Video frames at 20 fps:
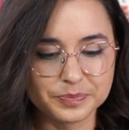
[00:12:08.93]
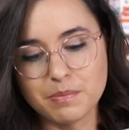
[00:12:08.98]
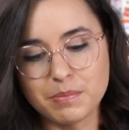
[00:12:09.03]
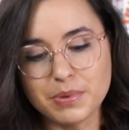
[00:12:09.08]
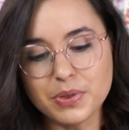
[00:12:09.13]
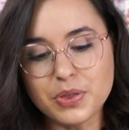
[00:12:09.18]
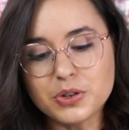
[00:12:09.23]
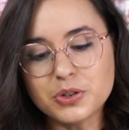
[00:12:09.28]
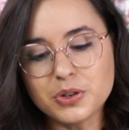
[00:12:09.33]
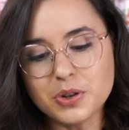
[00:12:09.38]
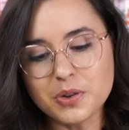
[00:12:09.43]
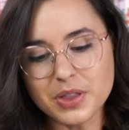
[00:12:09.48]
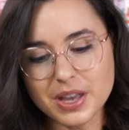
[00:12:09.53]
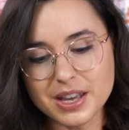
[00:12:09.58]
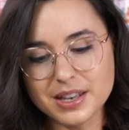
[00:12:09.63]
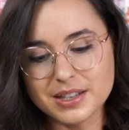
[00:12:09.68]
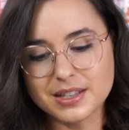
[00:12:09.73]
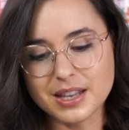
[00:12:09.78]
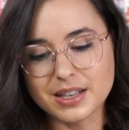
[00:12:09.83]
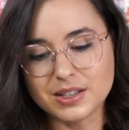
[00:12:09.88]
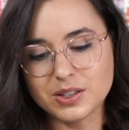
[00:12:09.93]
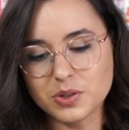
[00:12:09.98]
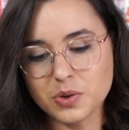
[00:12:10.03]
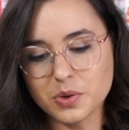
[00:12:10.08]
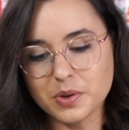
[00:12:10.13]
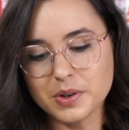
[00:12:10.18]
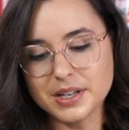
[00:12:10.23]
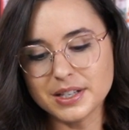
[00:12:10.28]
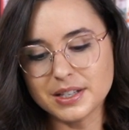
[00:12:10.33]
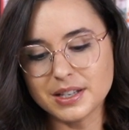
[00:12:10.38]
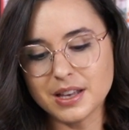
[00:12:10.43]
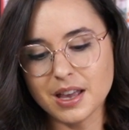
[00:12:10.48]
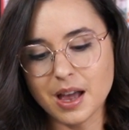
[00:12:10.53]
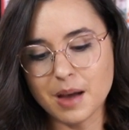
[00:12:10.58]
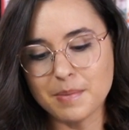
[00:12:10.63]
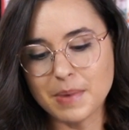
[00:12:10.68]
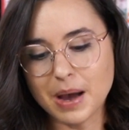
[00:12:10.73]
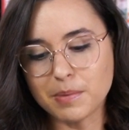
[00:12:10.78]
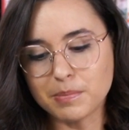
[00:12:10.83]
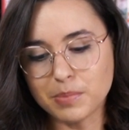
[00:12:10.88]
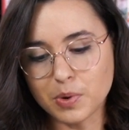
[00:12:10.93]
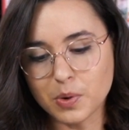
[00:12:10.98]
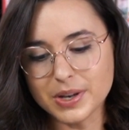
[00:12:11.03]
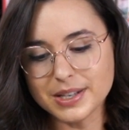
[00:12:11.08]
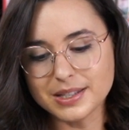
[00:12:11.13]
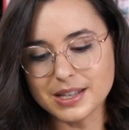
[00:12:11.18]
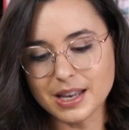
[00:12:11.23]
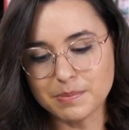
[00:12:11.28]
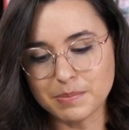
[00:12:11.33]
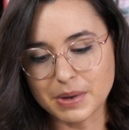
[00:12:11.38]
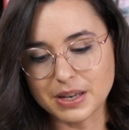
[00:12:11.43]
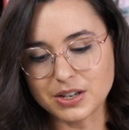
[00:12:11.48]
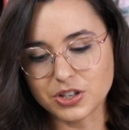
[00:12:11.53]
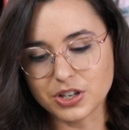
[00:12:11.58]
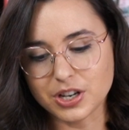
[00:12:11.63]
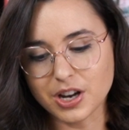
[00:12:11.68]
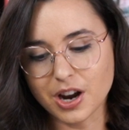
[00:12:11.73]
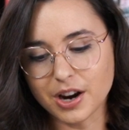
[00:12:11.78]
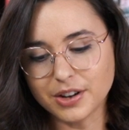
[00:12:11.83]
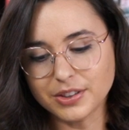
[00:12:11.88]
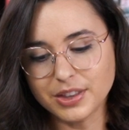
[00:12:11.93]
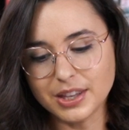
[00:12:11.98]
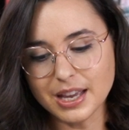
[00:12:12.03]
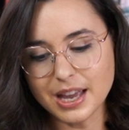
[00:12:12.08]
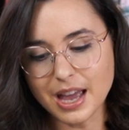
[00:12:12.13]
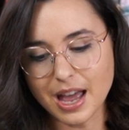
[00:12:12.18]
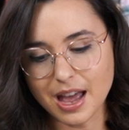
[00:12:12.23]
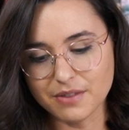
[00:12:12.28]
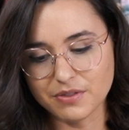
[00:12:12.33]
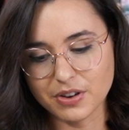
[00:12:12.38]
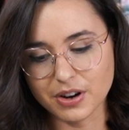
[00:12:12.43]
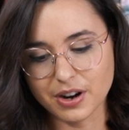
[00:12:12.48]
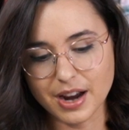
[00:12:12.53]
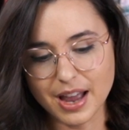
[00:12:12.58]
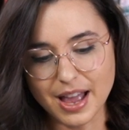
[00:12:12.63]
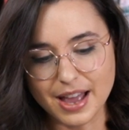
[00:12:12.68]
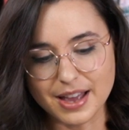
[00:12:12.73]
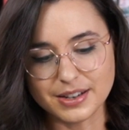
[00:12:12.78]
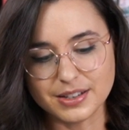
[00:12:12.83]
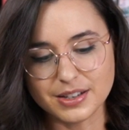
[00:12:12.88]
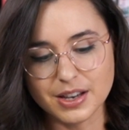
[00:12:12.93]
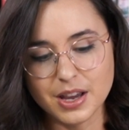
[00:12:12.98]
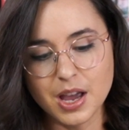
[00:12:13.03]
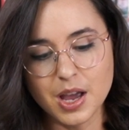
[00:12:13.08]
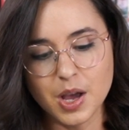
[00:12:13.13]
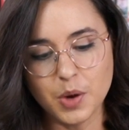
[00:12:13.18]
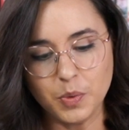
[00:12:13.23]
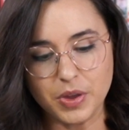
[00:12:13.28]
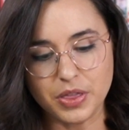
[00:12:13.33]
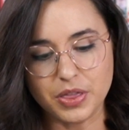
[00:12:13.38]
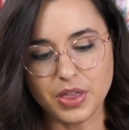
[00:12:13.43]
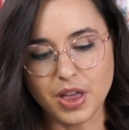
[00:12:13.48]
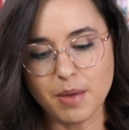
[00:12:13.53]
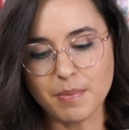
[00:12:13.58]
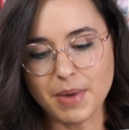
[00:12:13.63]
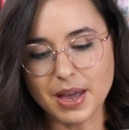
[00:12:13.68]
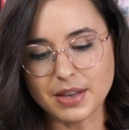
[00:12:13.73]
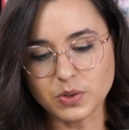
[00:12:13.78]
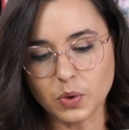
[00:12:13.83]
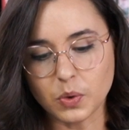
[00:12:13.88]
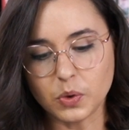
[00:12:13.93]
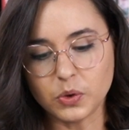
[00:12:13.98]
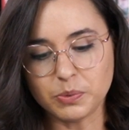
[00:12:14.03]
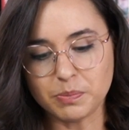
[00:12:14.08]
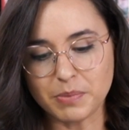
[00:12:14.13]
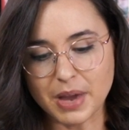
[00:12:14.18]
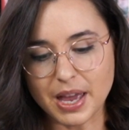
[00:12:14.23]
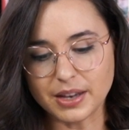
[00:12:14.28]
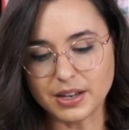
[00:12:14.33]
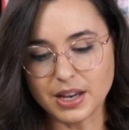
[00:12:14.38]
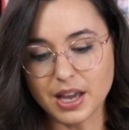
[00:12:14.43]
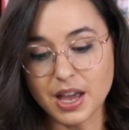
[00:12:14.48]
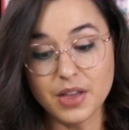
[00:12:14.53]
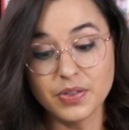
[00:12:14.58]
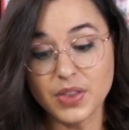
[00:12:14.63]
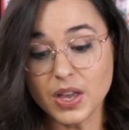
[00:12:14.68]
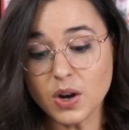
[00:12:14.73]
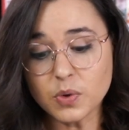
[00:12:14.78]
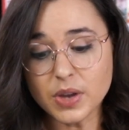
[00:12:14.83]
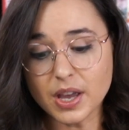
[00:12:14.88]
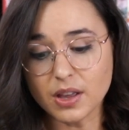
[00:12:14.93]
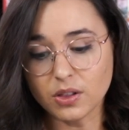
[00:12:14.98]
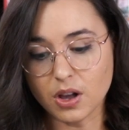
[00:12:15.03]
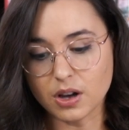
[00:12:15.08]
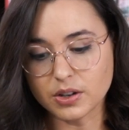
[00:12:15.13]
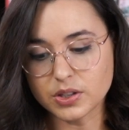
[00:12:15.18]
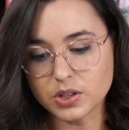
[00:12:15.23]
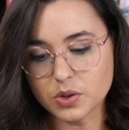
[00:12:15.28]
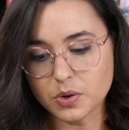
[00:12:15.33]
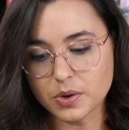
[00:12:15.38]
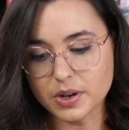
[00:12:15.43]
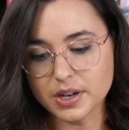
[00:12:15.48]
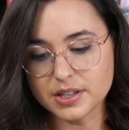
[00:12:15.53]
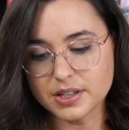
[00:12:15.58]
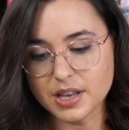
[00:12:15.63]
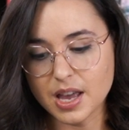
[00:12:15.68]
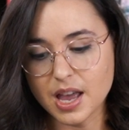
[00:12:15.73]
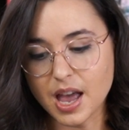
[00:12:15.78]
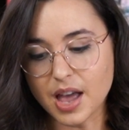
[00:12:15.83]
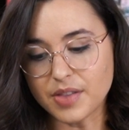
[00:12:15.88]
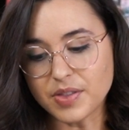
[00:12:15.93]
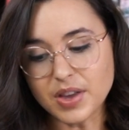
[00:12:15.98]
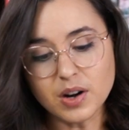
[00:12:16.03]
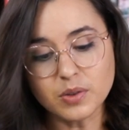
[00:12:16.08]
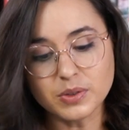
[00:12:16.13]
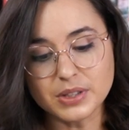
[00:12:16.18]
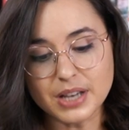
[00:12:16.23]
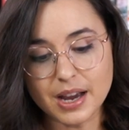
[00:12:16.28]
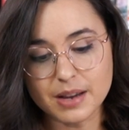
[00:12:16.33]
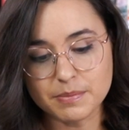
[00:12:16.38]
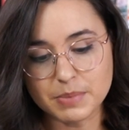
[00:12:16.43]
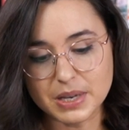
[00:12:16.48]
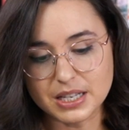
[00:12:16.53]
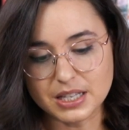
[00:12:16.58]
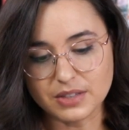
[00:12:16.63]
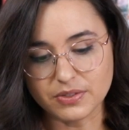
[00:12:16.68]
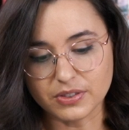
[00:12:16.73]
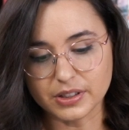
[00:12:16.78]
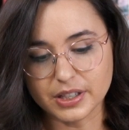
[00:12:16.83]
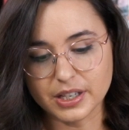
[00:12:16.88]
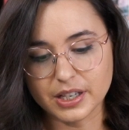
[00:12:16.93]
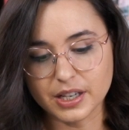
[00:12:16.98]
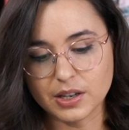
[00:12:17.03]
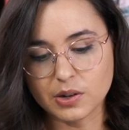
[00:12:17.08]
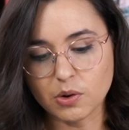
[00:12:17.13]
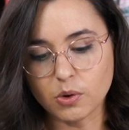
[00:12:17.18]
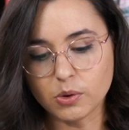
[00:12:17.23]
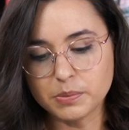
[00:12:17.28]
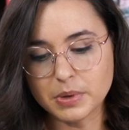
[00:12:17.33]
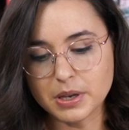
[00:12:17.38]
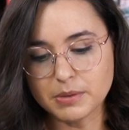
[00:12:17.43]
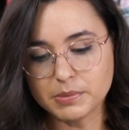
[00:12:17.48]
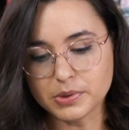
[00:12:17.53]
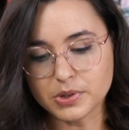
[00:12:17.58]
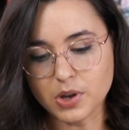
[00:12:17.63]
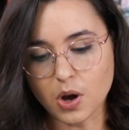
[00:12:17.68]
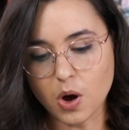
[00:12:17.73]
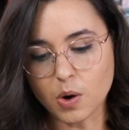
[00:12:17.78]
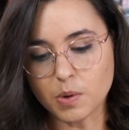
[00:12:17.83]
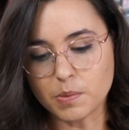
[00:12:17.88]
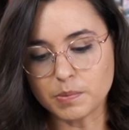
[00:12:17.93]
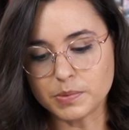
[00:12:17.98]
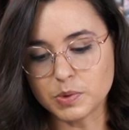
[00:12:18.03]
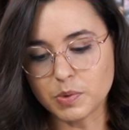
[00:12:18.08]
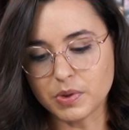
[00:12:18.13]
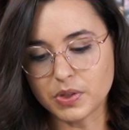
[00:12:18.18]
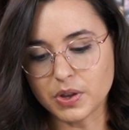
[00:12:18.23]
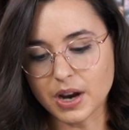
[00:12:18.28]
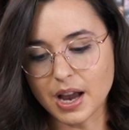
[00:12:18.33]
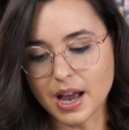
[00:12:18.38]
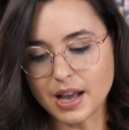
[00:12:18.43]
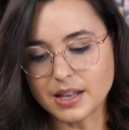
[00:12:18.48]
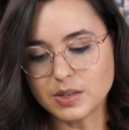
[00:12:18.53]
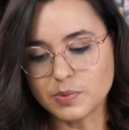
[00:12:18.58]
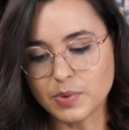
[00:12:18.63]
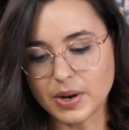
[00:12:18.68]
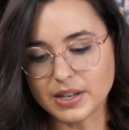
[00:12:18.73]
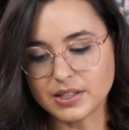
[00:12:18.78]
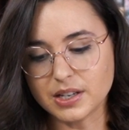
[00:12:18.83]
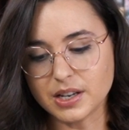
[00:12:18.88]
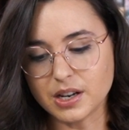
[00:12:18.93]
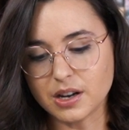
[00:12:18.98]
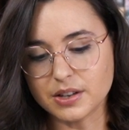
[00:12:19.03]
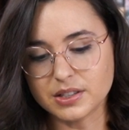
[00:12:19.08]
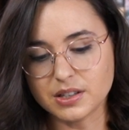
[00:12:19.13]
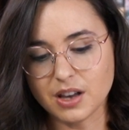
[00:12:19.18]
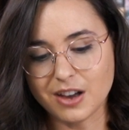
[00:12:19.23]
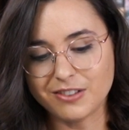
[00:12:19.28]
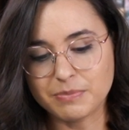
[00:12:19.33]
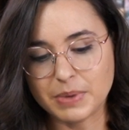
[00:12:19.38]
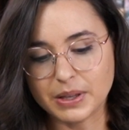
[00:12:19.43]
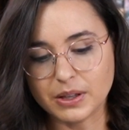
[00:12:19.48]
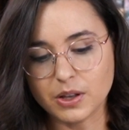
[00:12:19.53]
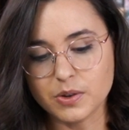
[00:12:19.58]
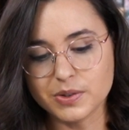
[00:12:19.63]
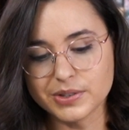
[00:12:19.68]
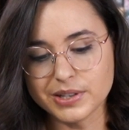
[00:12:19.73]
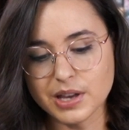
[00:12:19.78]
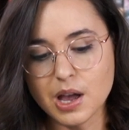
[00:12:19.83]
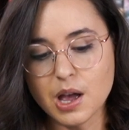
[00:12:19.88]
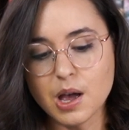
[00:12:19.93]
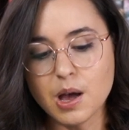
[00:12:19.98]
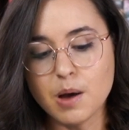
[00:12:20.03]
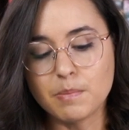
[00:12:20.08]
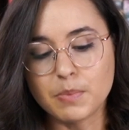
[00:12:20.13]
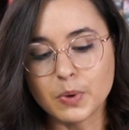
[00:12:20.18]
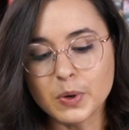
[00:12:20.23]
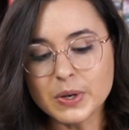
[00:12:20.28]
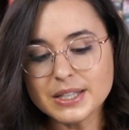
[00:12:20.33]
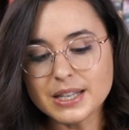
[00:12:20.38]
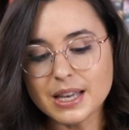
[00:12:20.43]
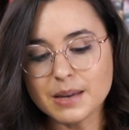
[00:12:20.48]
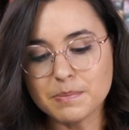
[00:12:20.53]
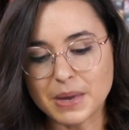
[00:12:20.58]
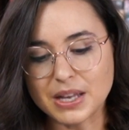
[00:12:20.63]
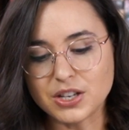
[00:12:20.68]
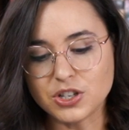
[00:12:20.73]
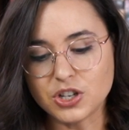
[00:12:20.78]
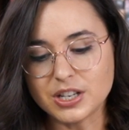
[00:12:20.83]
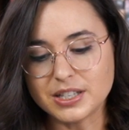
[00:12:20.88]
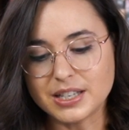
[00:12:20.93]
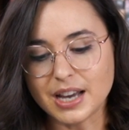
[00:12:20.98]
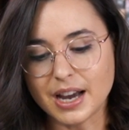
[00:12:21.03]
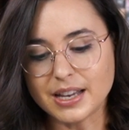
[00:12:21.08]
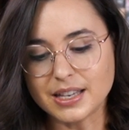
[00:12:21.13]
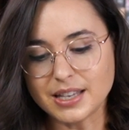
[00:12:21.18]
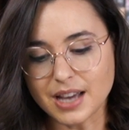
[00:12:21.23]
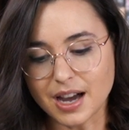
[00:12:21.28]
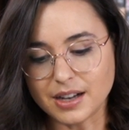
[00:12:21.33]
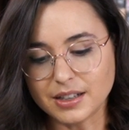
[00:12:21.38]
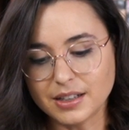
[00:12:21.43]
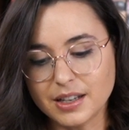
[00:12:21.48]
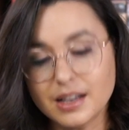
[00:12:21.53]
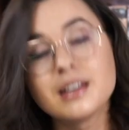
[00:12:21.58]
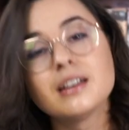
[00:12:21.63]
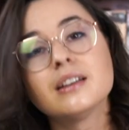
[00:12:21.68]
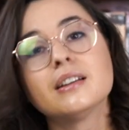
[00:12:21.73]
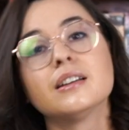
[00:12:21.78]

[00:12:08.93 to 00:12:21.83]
But the truth is that stories about boys like Benji hardly ever end with them as old men. They don't get long stories, and they don't die peacefully in old people's homes with their heads resting on soft pillows. Boys like Benji die young,